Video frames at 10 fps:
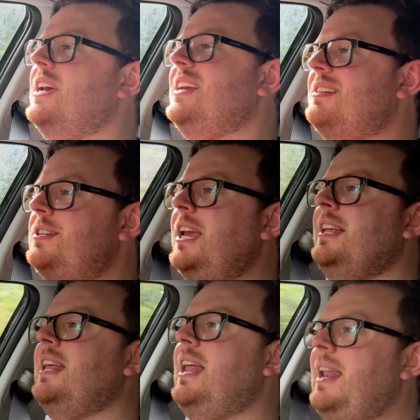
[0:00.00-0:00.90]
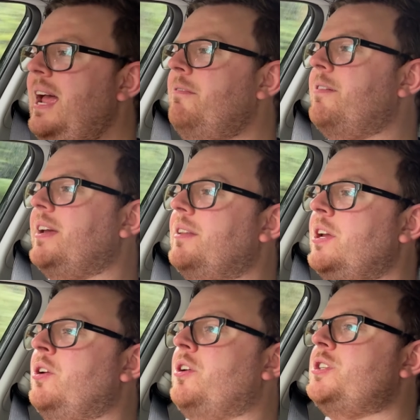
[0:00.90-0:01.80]
you're sitting there laughing that
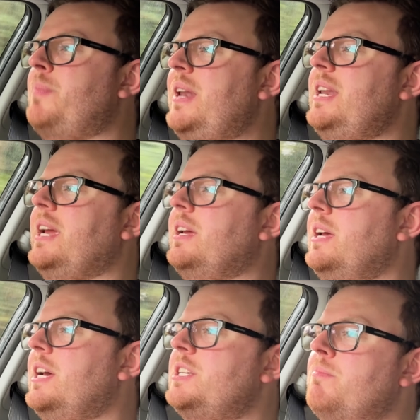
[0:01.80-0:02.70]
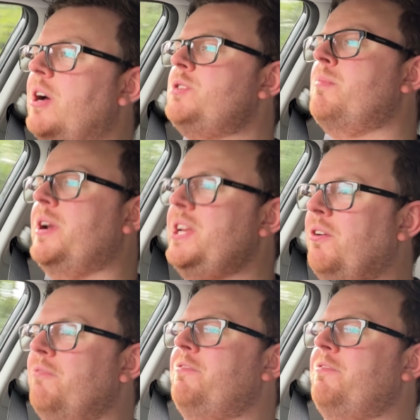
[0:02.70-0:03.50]
you're not spending as much money on